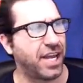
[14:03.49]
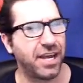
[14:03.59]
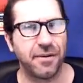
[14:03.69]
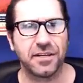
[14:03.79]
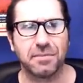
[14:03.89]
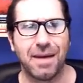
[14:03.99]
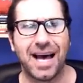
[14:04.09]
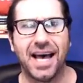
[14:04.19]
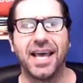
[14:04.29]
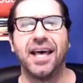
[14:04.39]
Here is
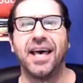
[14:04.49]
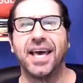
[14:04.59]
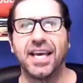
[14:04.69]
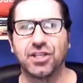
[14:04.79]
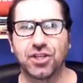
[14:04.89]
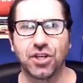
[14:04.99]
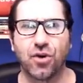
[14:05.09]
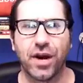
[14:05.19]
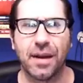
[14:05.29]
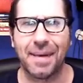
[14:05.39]
my
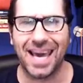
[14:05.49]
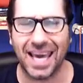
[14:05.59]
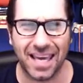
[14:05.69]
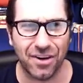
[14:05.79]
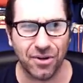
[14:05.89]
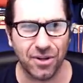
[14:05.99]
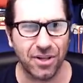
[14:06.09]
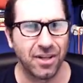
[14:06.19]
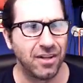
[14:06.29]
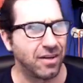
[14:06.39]
Instagram handle,